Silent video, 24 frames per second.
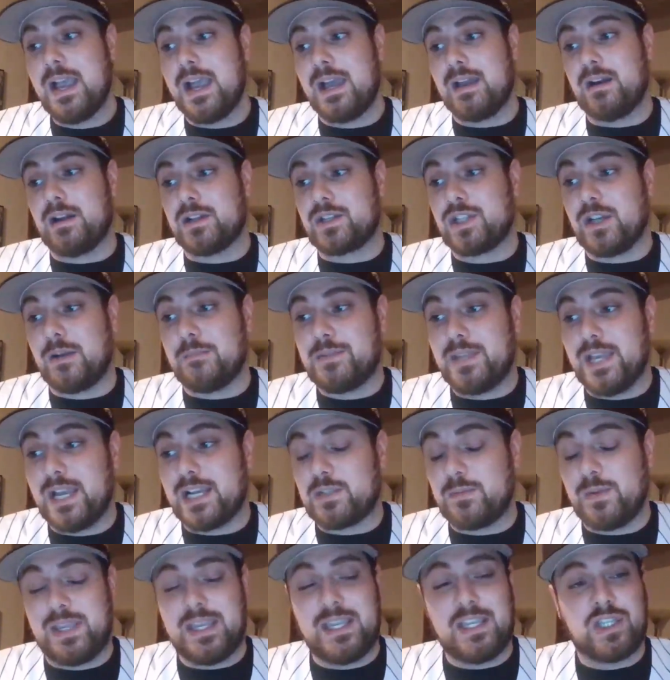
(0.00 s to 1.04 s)
And on
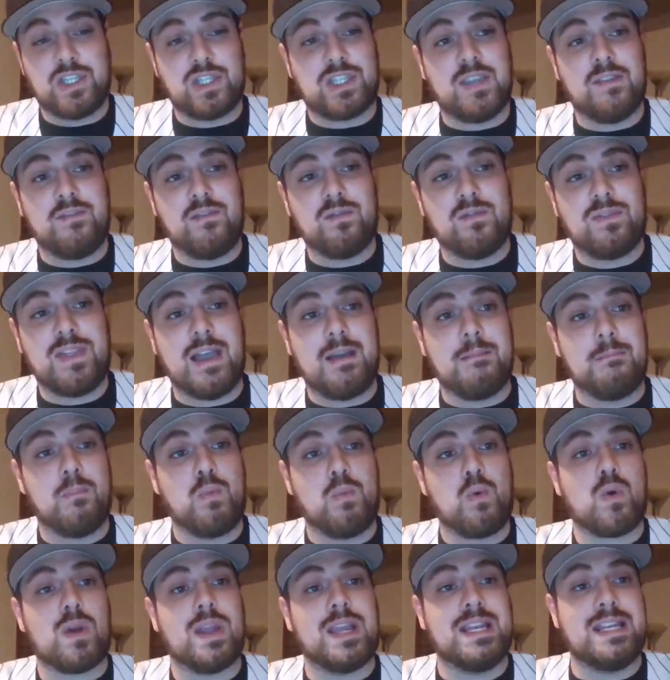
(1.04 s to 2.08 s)
Subtext, we can just give you that
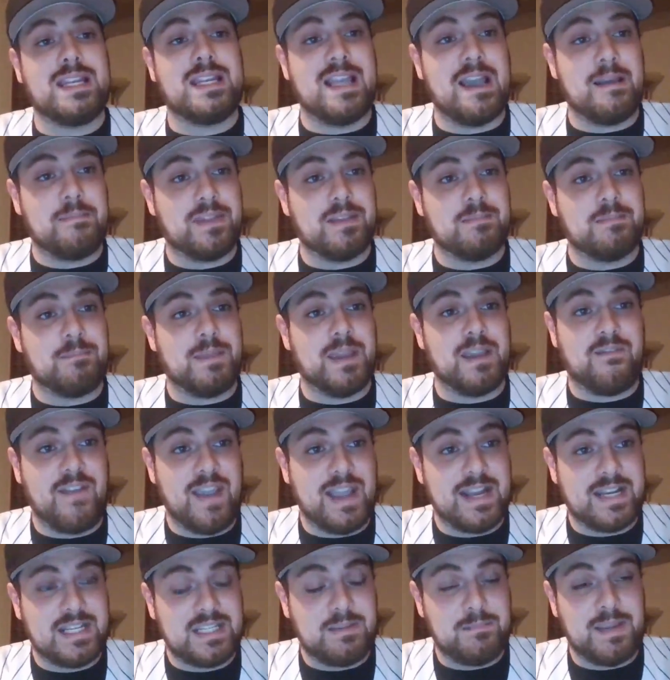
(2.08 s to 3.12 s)
more in-depth
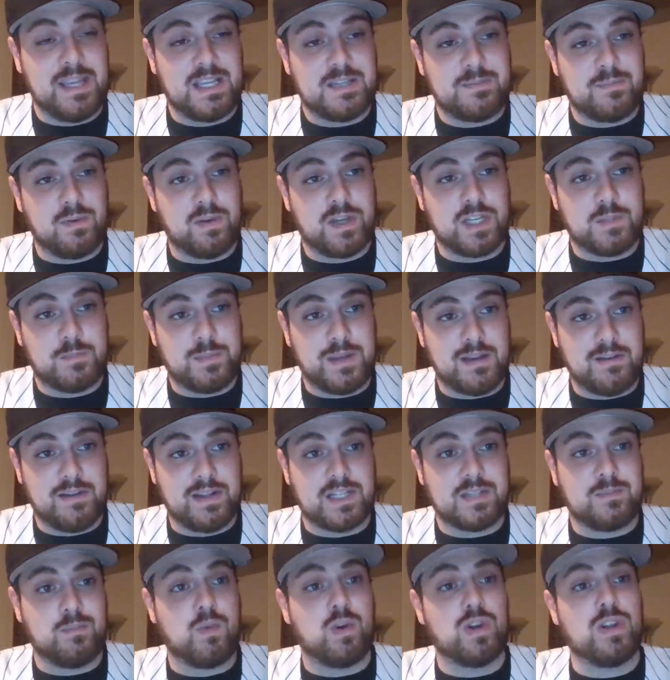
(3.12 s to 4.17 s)
fantasy baseball
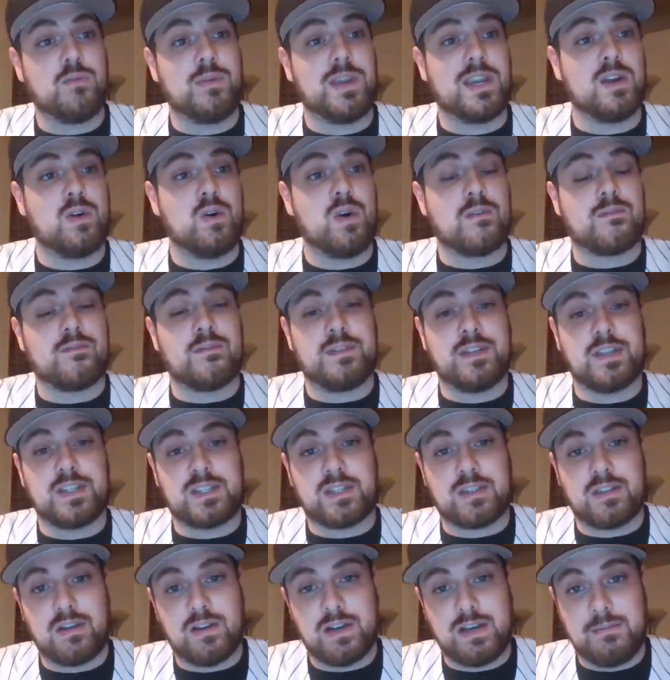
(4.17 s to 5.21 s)
experience, more than we can offer in
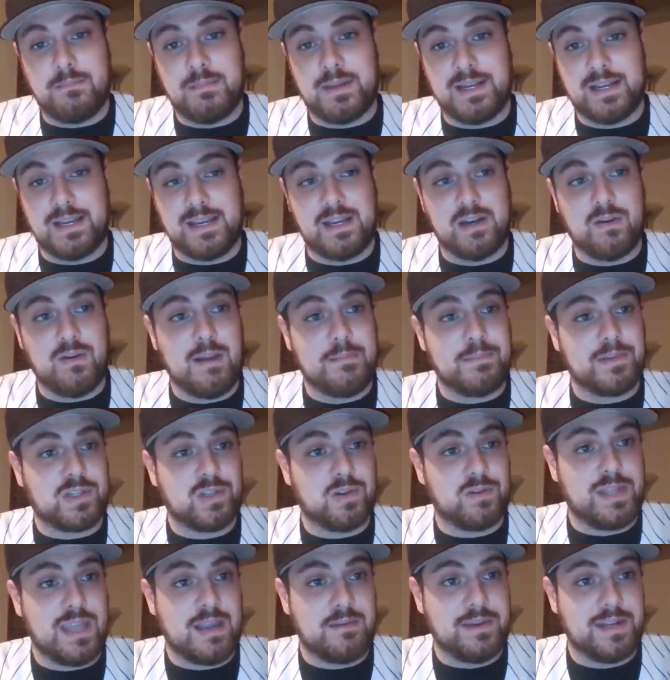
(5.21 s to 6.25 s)
this 30-minute, you know,
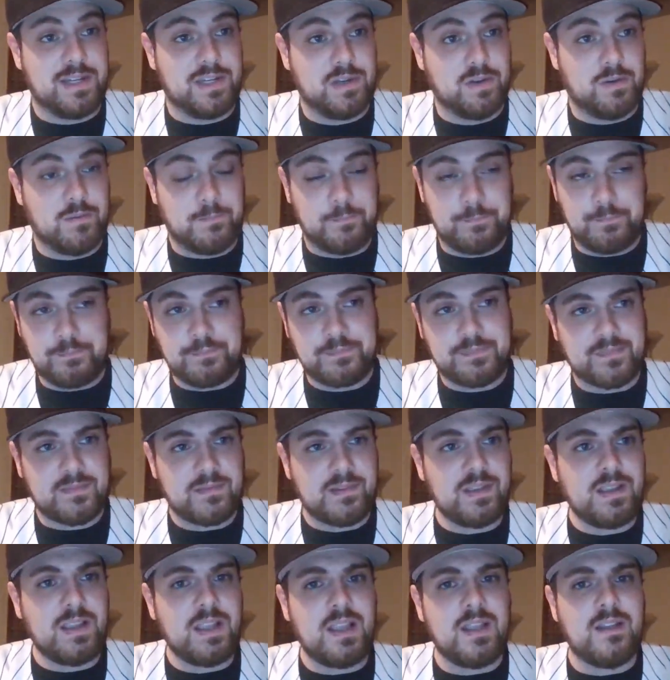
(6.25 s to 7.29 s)
episode that we do
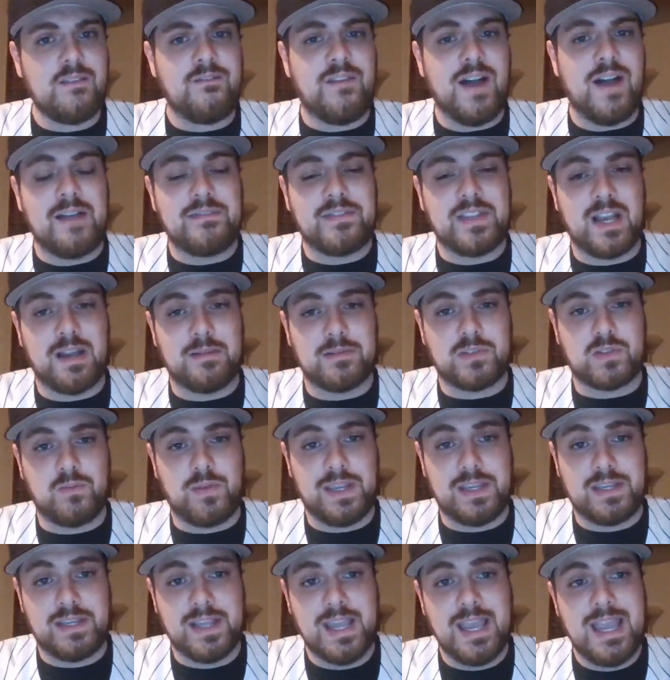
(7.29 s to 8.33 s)
5 times a
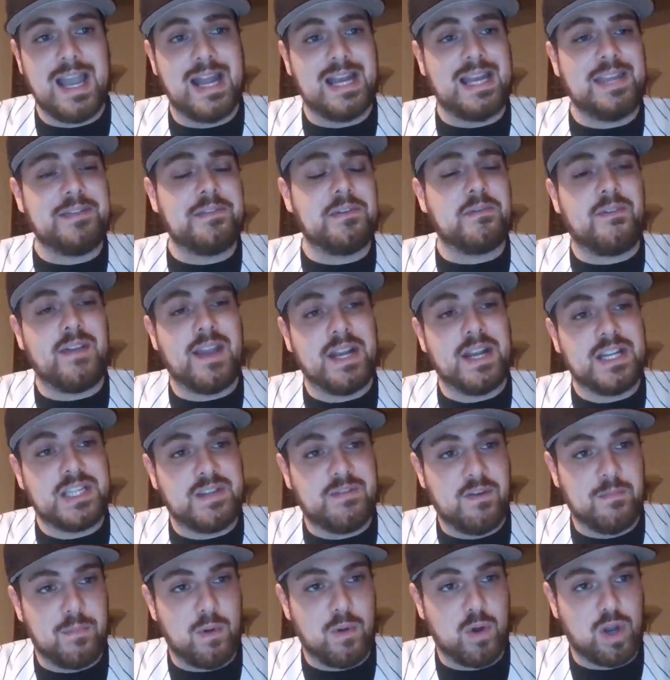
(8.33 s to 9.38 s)
week. And even with
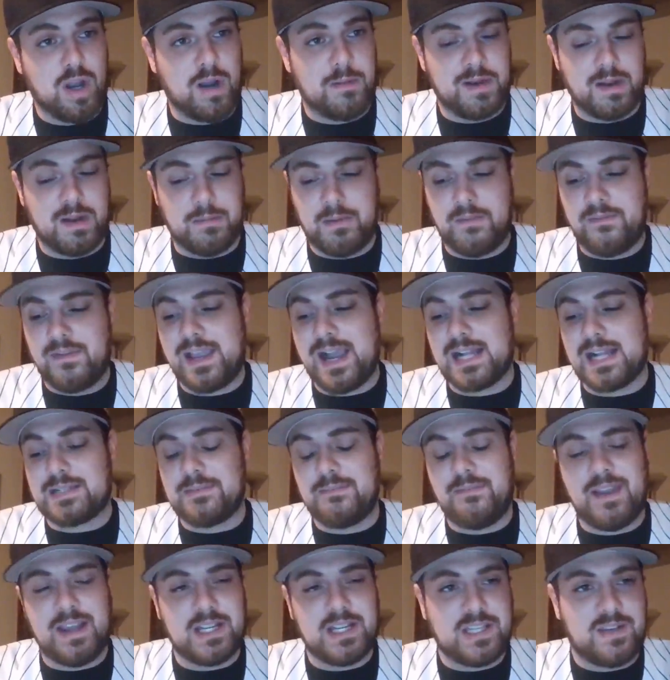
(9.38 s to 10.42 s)
fantasy football coming up, if you got
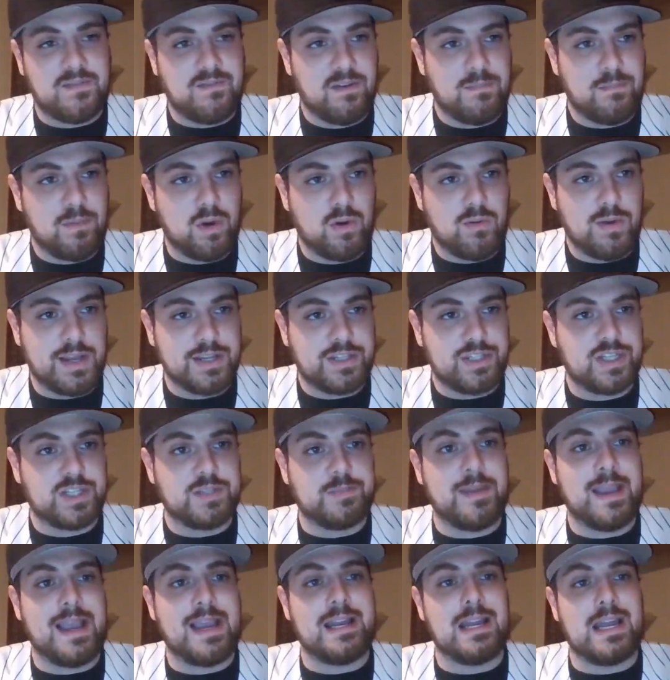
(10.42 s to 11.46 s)
some fantasy football
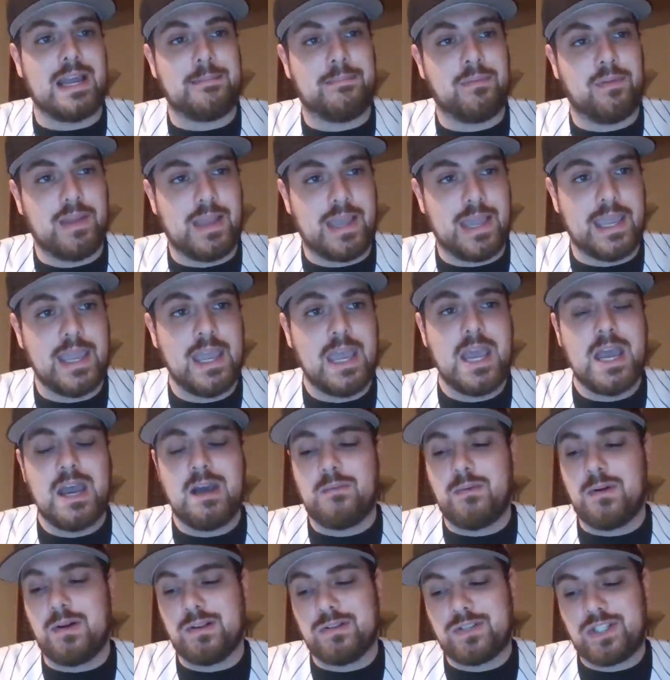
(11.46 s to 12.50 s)
questions, Matt and I play,
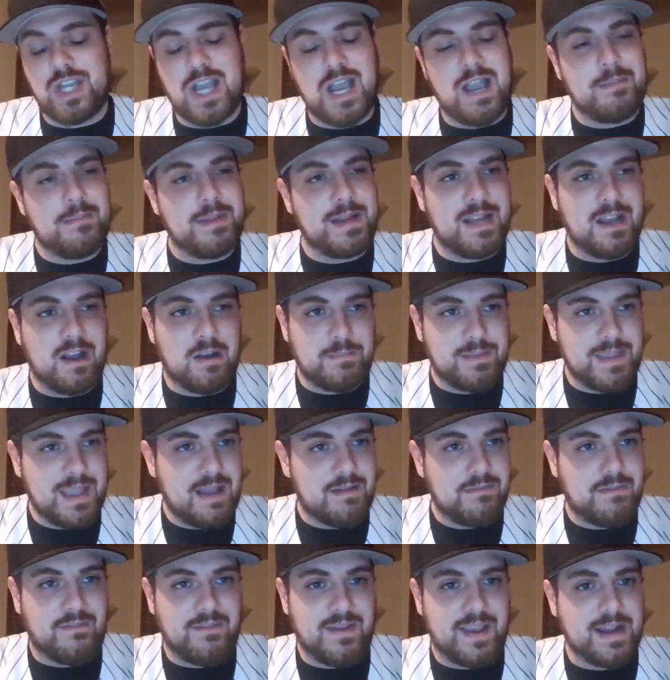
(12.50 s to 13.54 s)
we'll chime in and help you
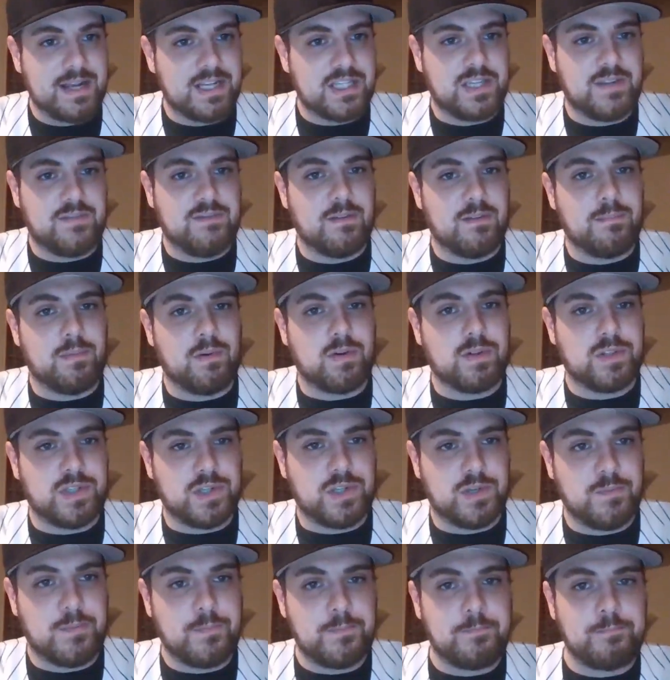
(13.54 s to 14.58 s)
out with fantasy football
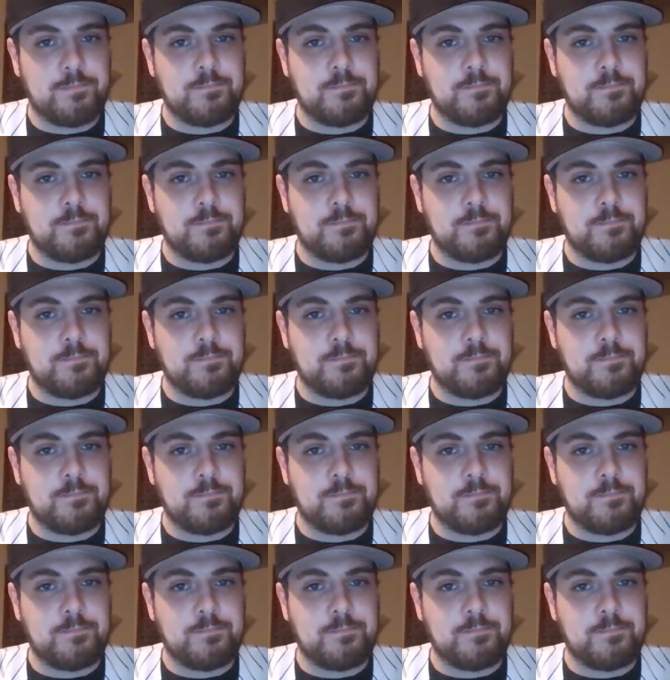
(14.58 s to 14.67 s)
too.